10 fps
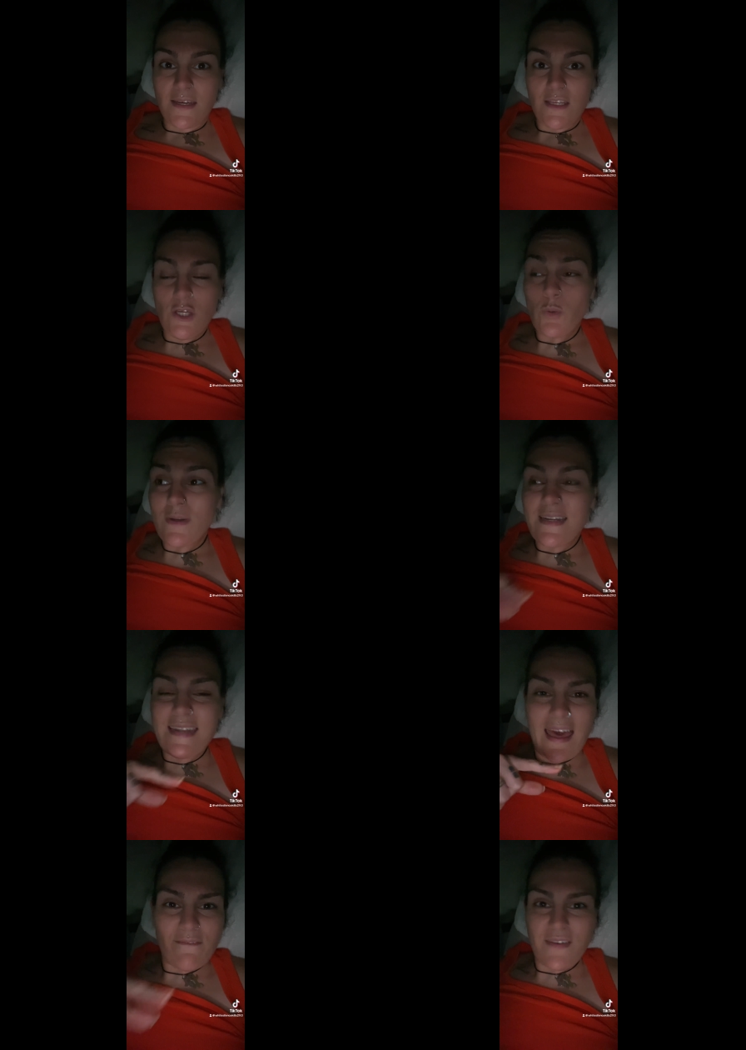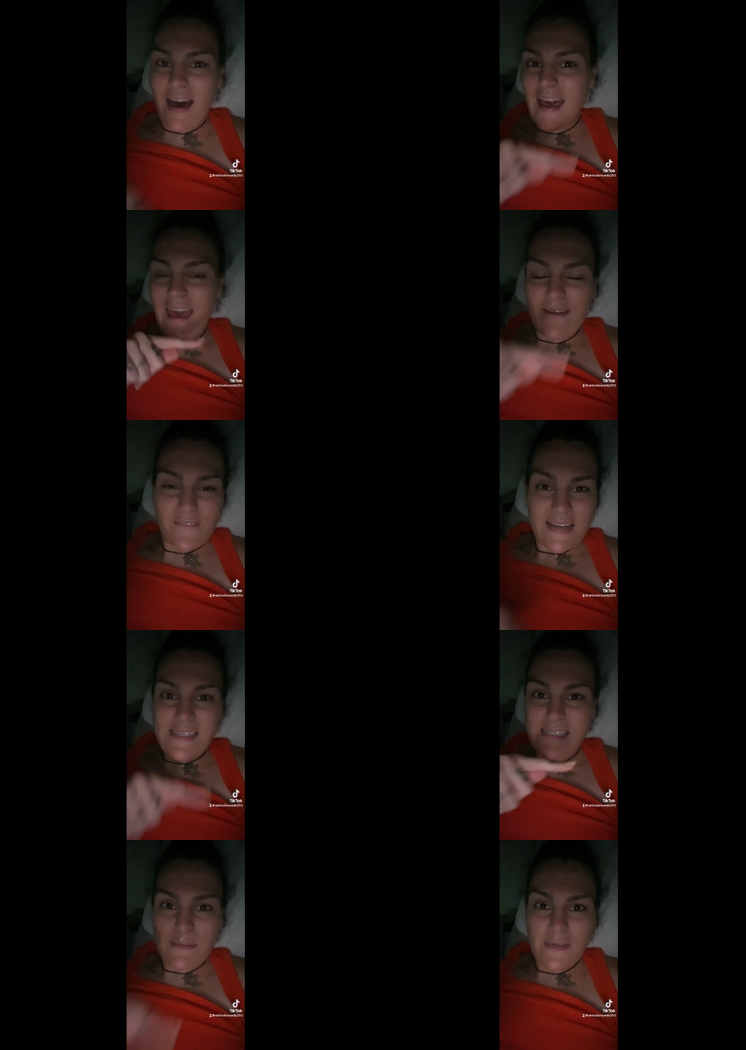You will never, ever
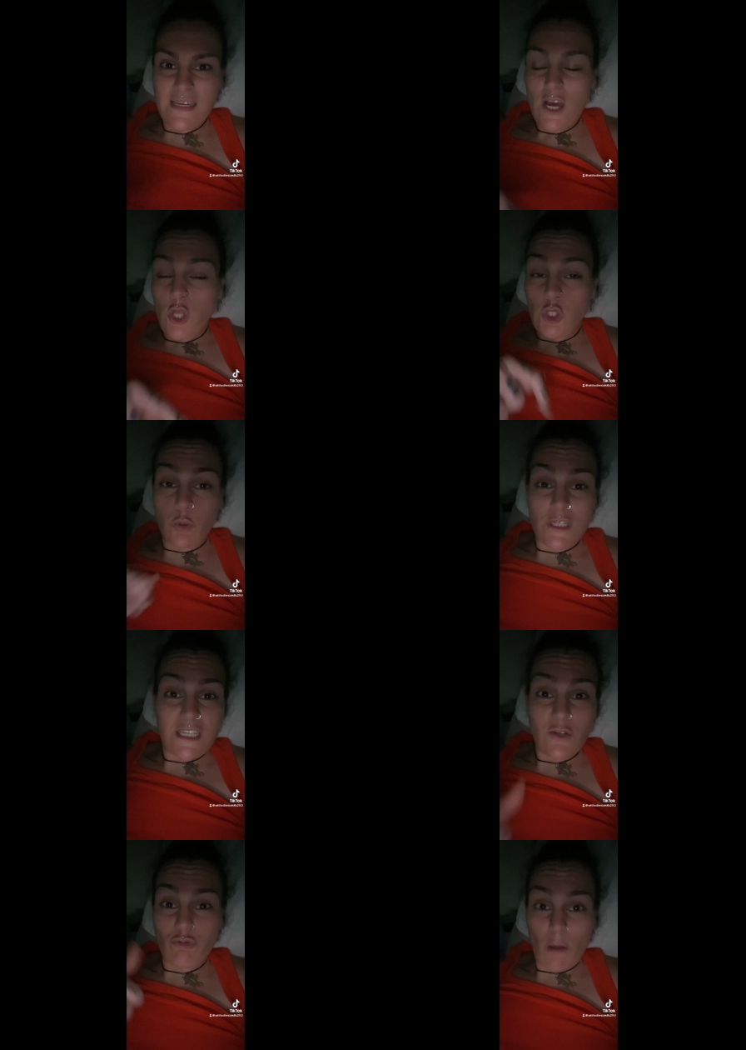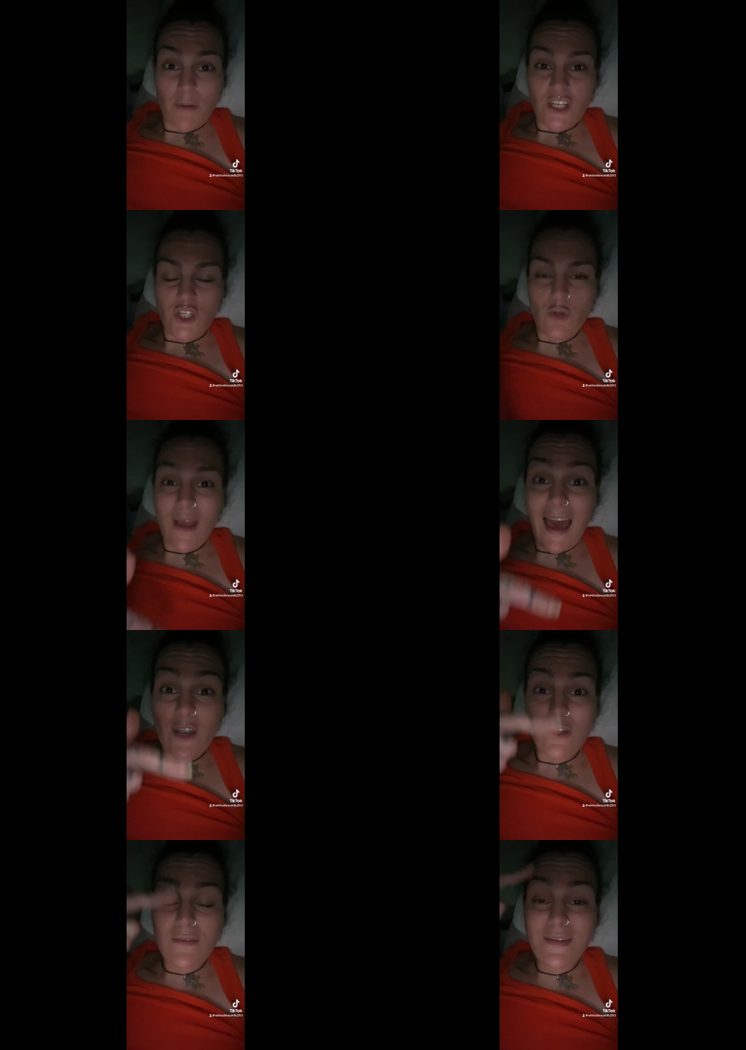see me tweeting rubbish. You
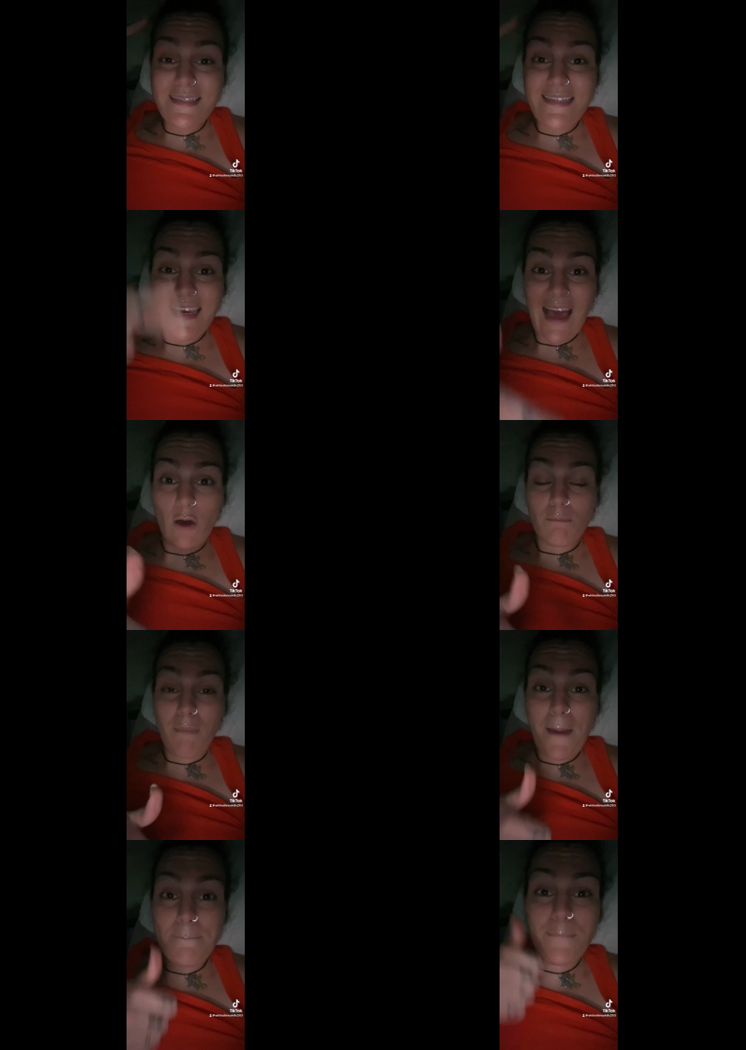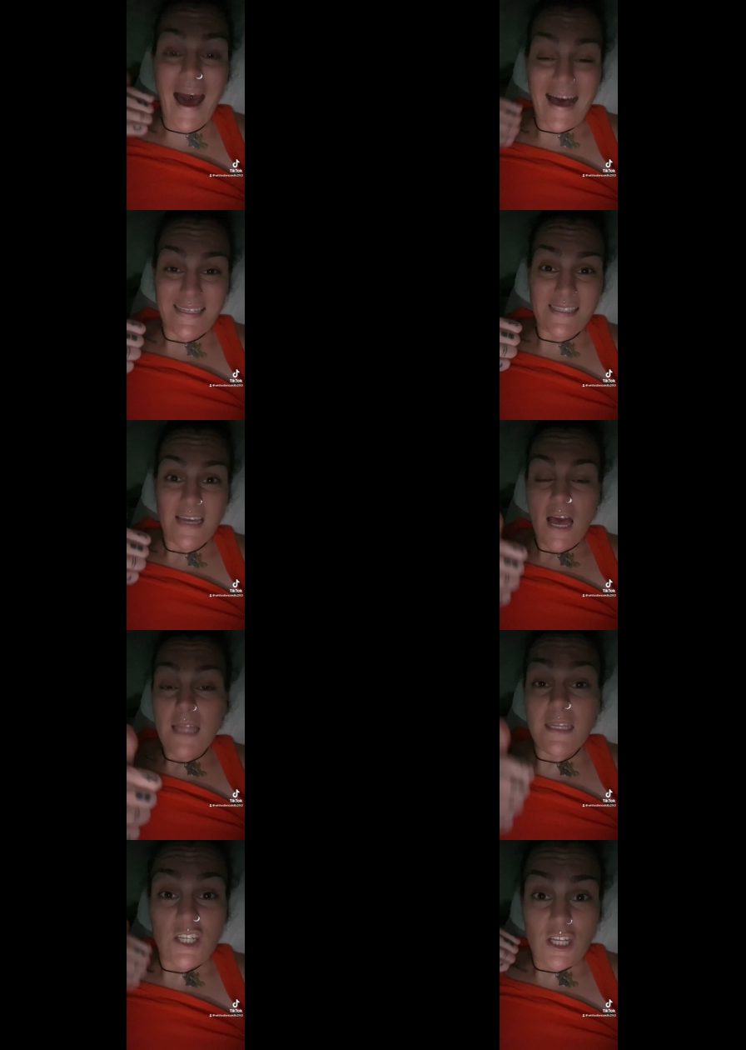cannot even dig out my past
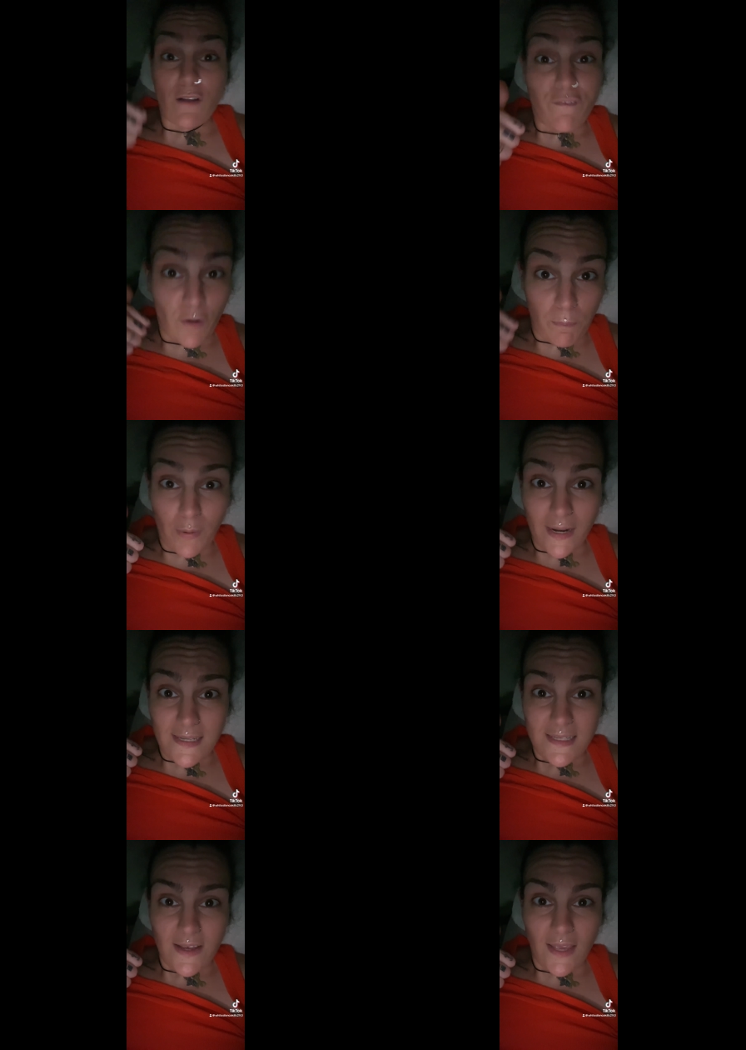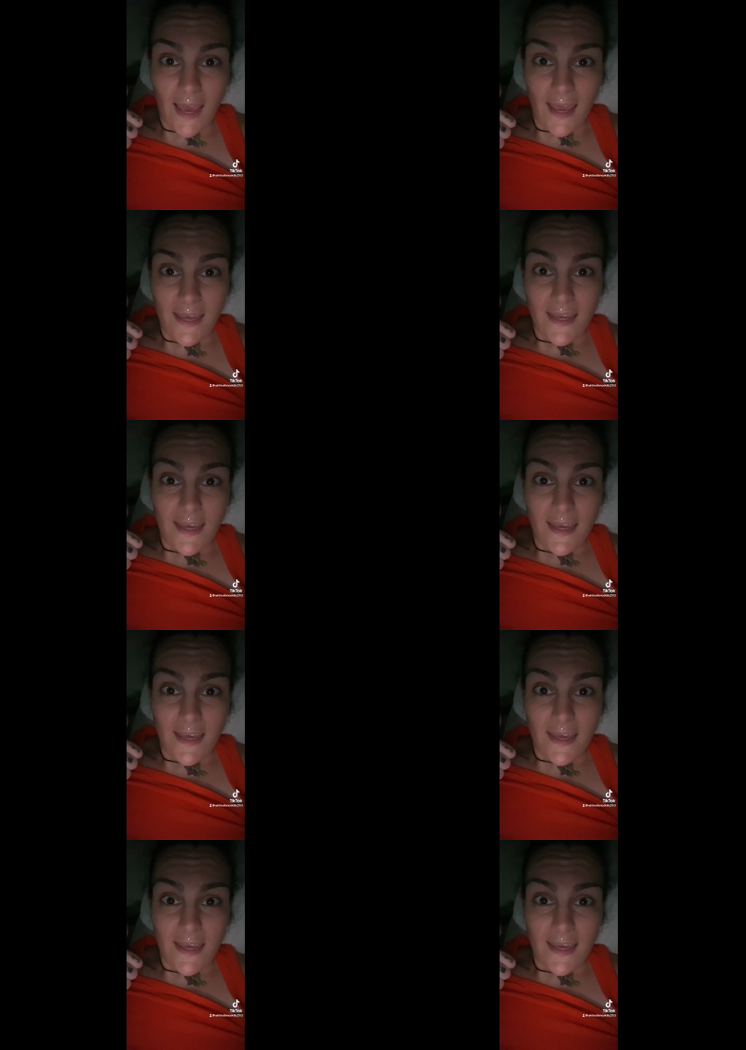digital footprint, okay?